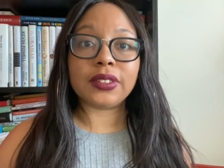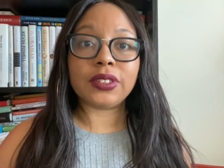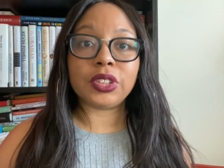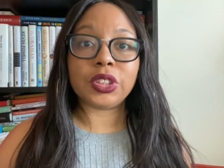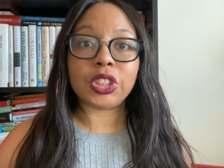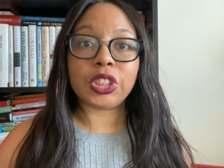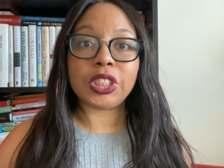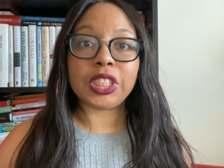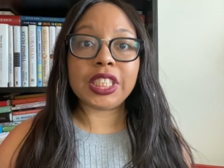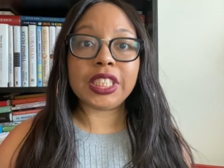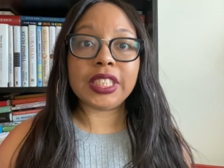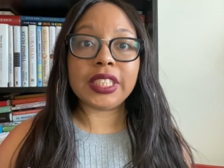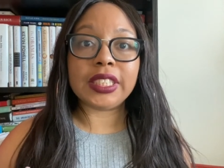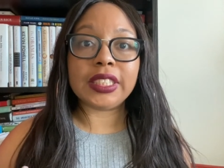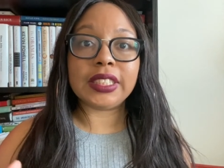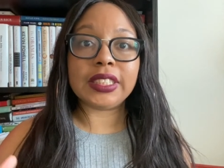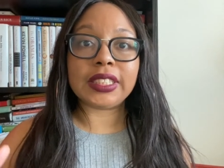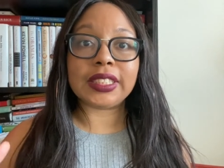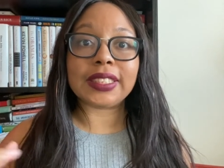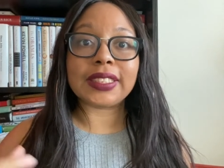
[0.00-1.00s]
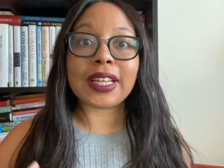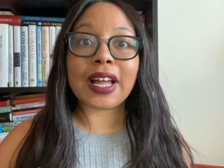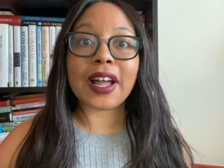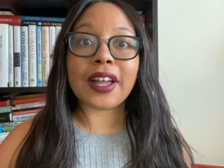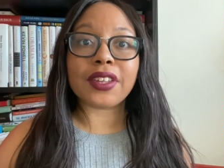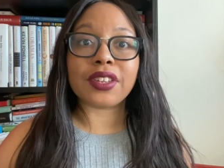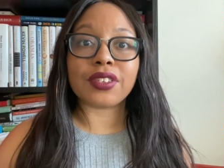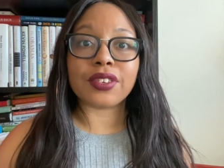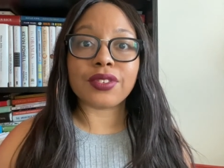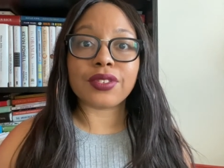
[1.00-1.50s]
she
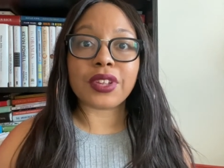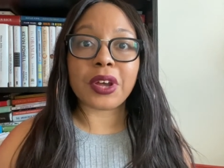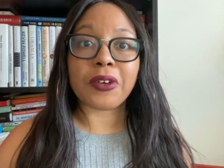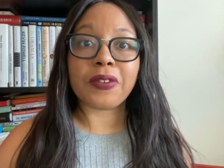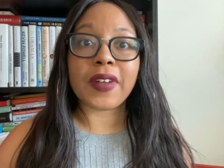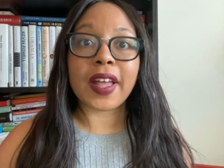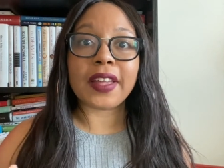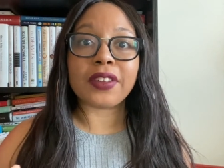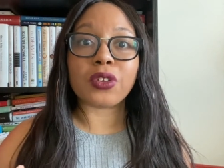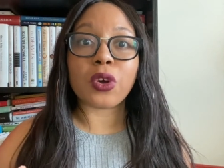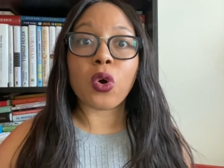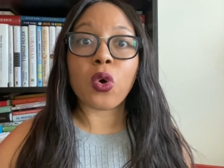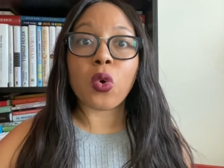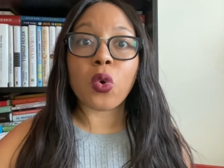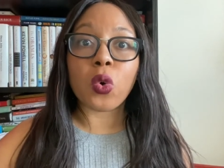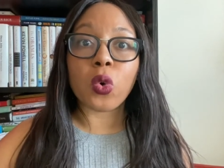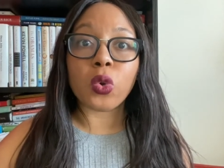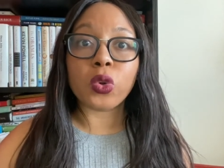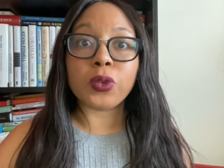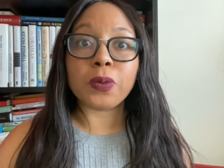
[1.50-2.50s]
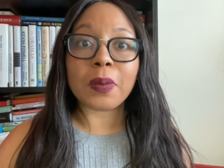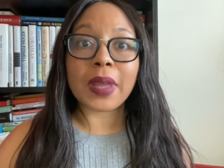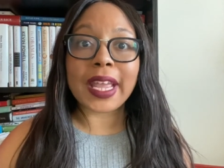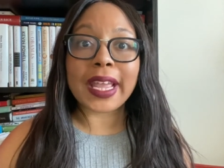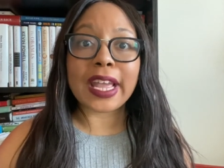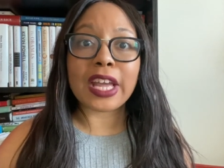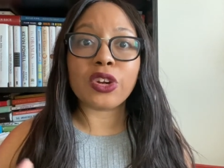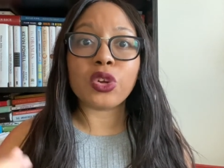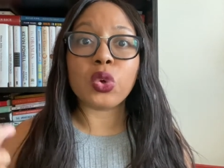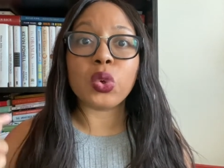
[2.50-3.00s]
disguised herself as an old
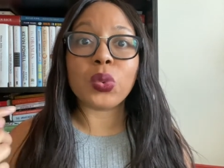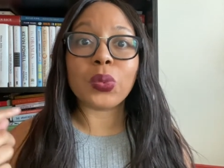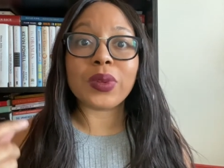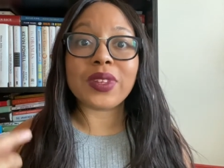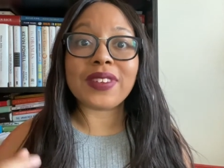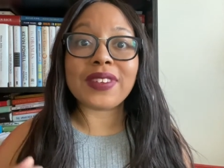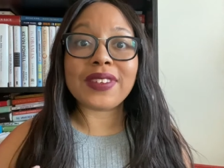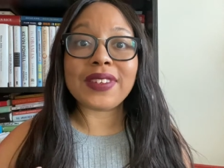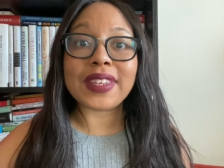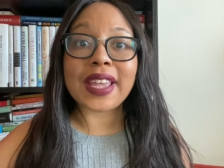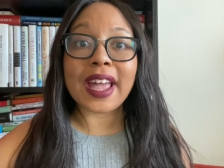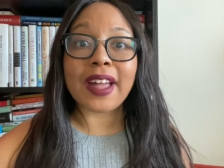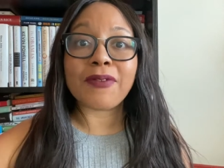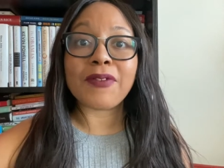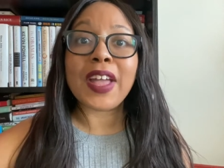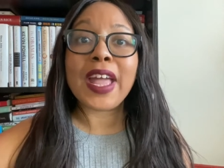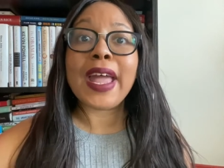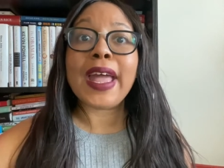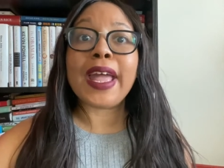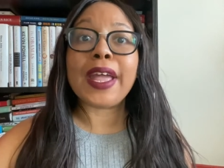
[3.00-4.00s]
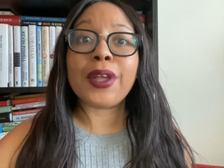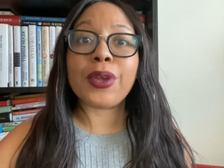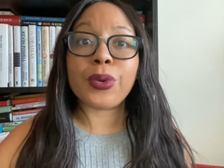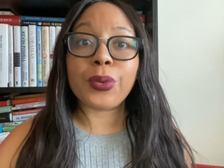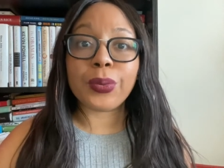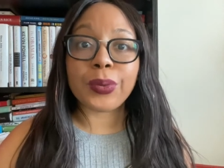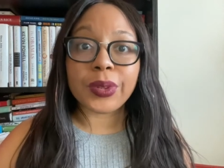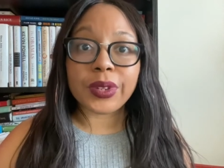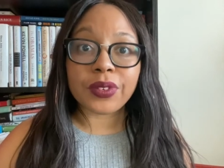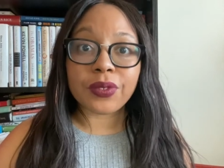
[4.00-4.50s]
man who was deaf and who
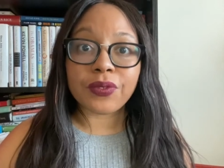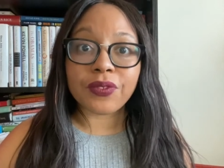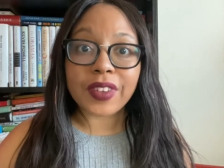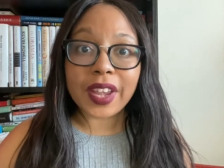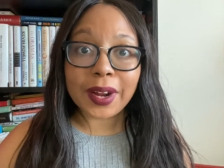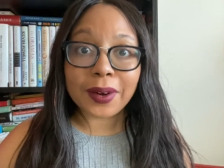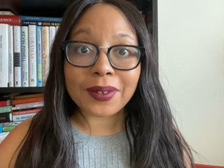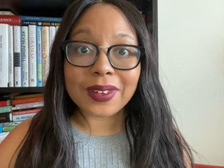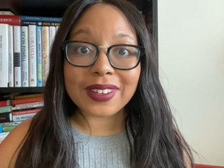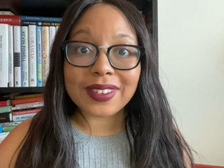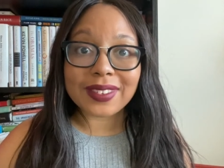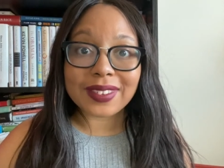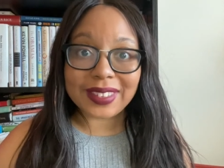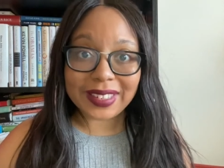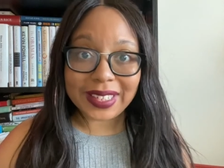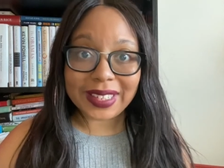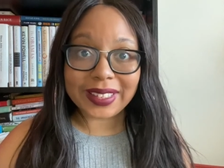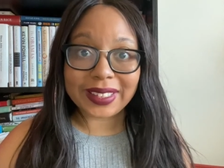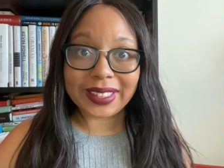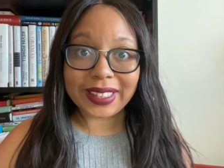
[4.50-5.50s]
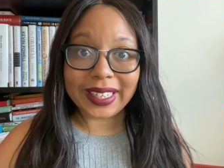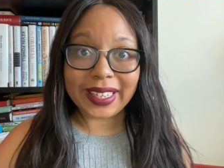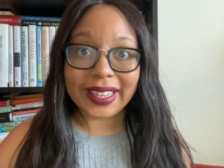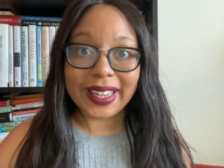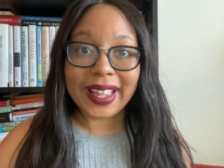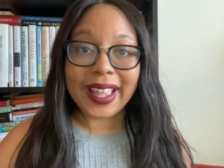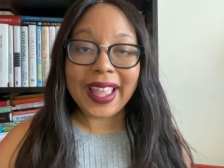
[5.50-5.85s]
was very sickly.